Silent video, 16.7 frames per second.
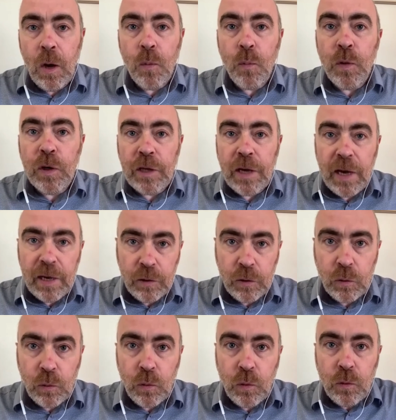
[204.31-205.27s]
which has
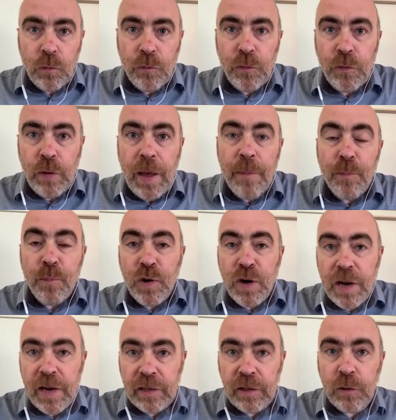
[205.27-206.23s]
sort of
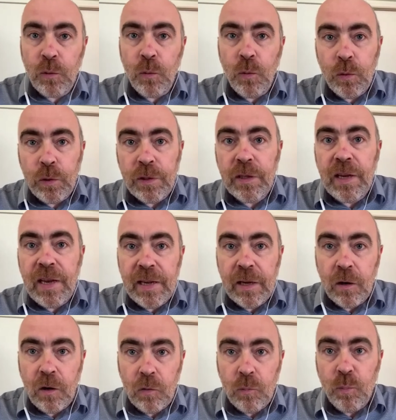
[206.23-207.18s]
embraced or
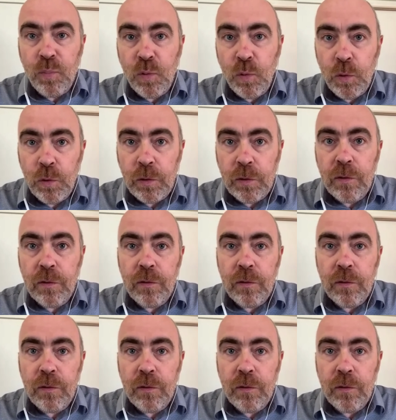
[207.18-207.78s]
taken on board